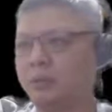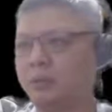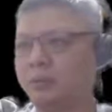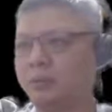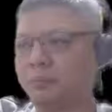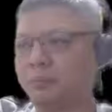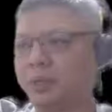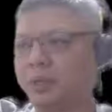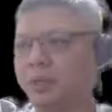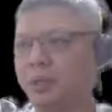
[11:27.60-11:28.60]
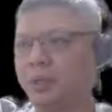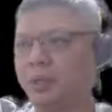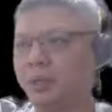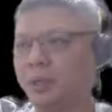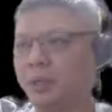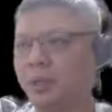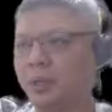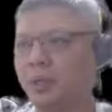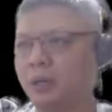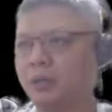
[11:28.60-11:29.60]
red would play
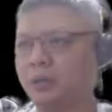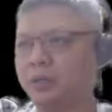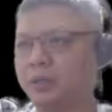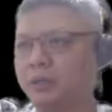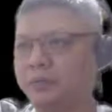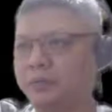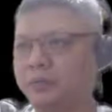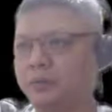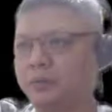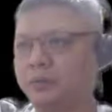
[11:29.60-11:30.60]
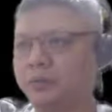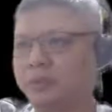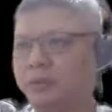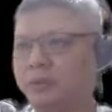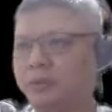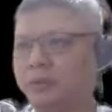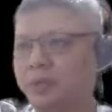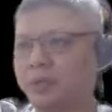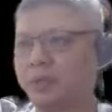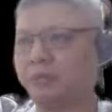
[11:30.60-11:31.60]
c4 equals to 7 for
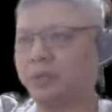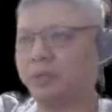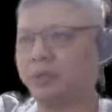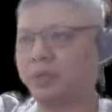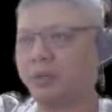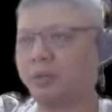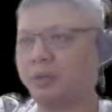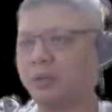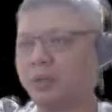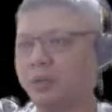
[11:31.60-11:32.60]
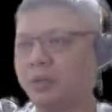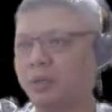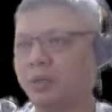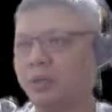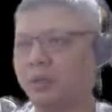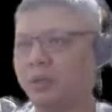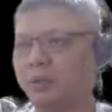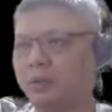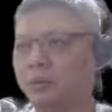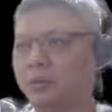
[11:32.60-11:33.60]
discovered attack on the
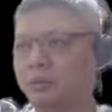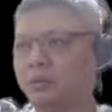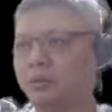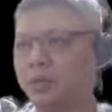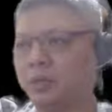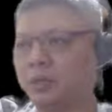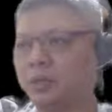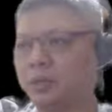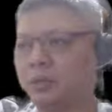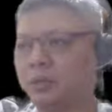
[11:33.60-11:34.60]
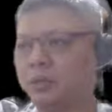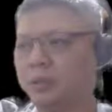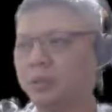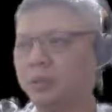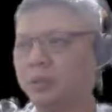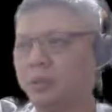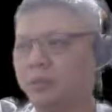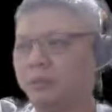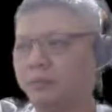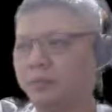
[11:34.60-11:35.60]
central cannon,
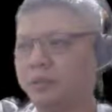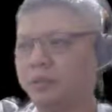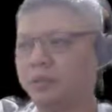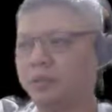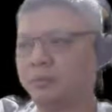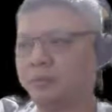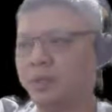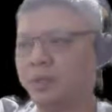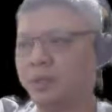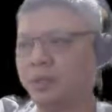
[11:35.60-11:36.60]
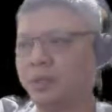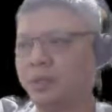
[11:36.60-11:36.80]
forcing it away.